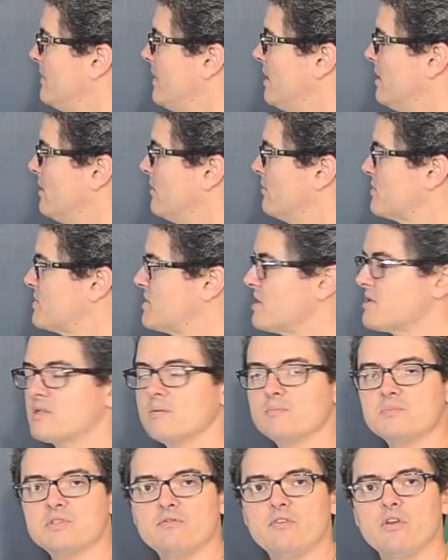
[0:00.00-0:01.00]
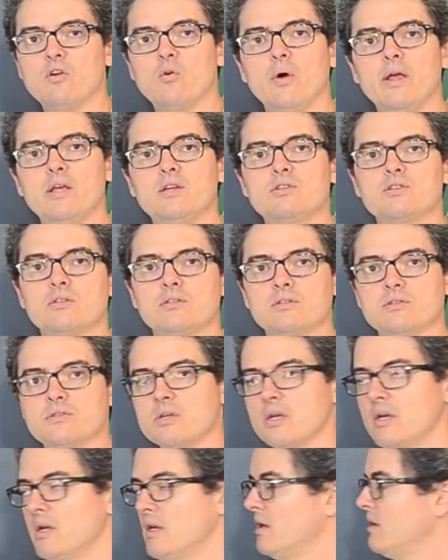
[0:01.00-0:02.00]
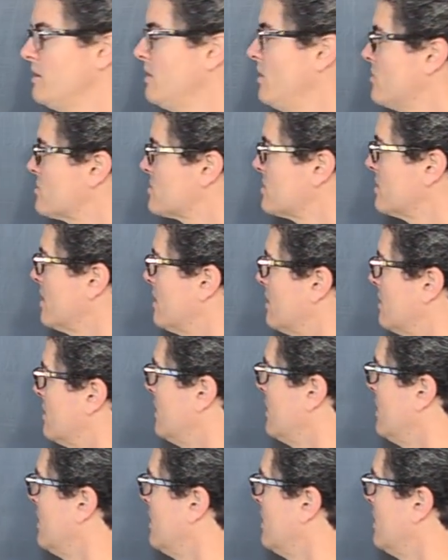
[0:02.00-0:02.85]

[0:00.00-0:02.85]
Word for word: know, systems of equations using the